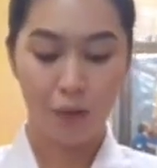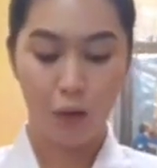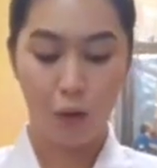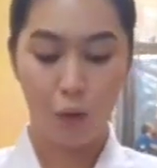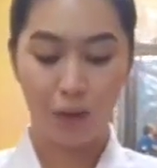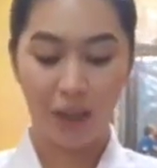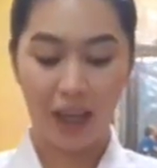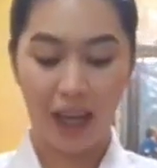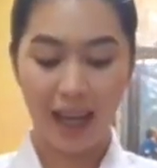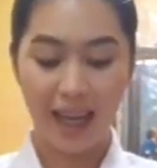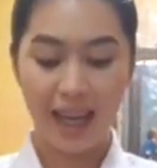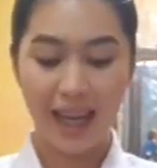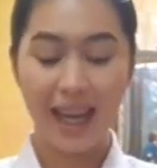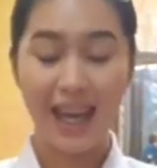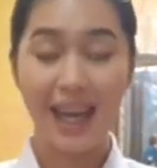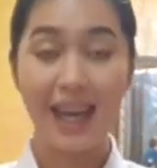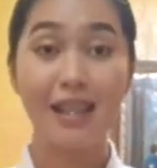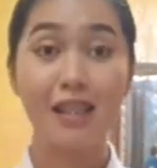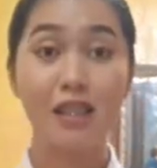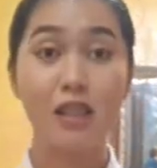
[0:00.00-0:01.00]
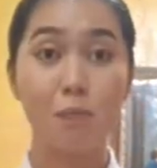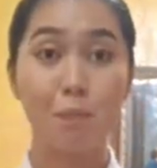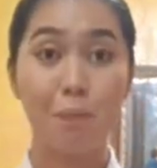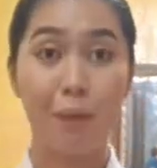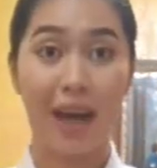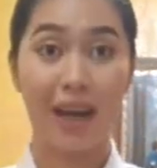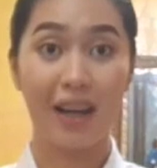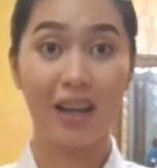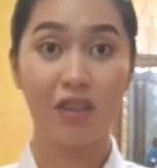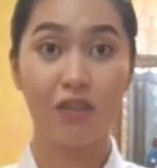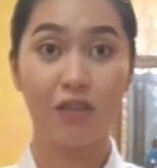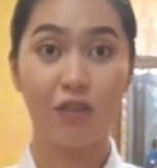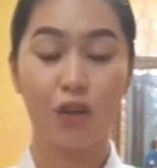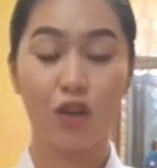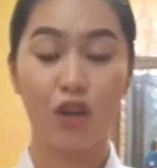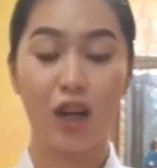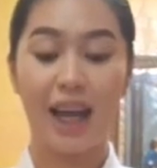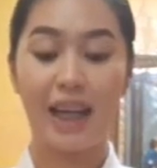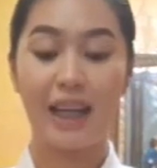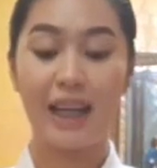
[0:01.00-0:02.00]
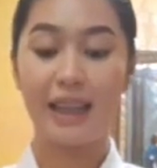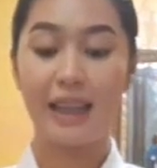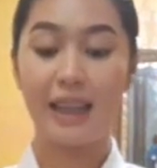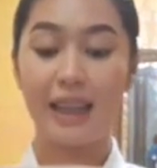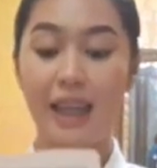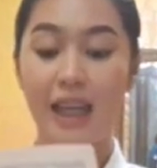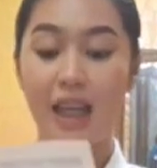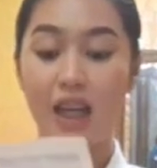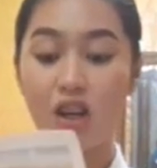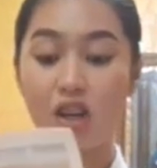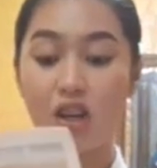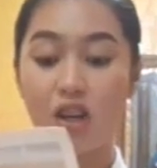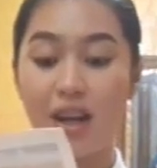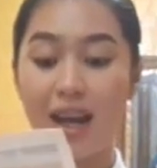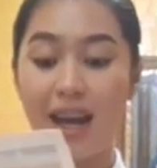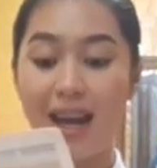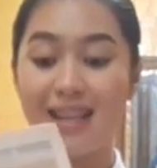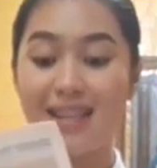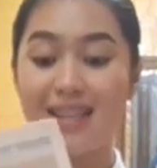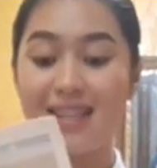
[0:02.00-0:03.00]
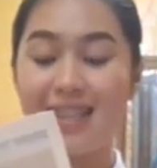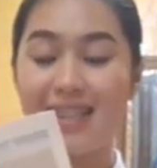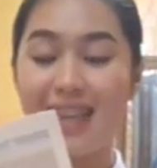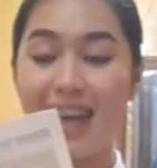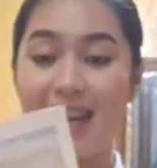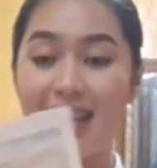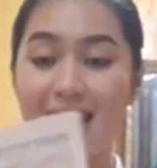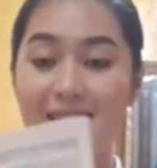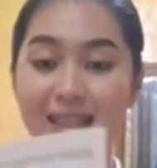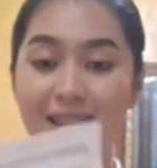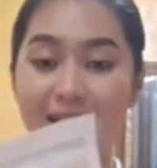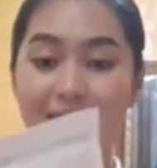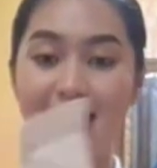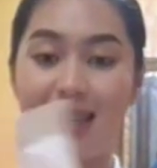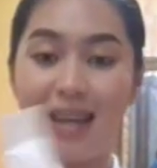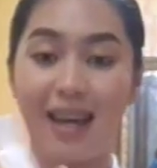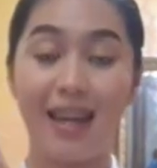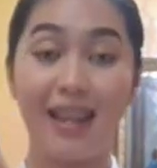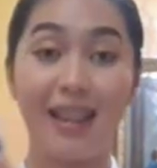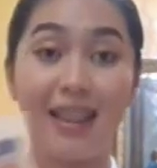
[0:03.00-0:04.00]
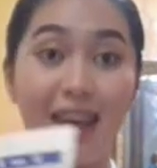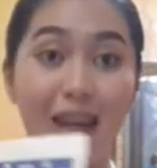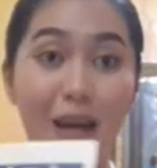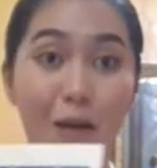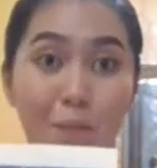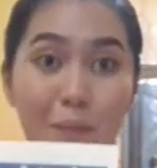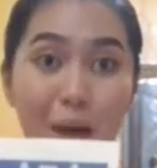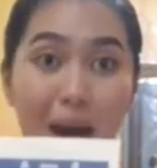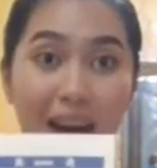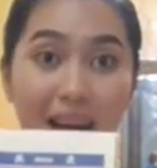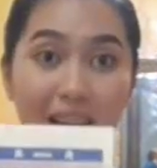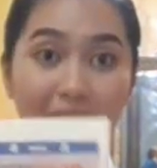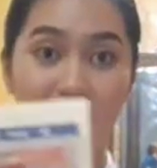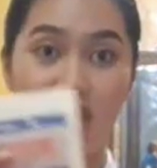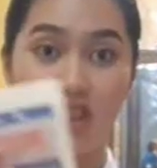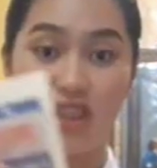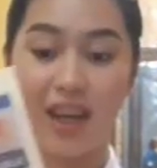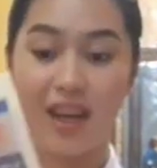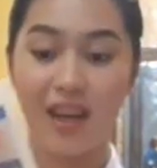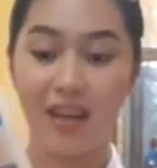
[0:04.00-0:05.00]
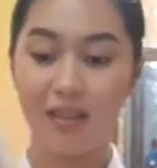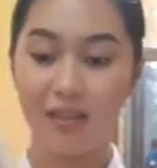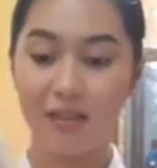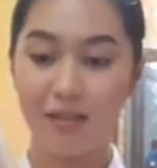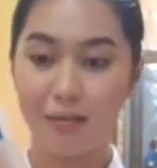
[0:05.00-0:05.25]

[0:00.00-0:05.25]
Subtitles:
Okay, inspect for any tear and stains in the packaging.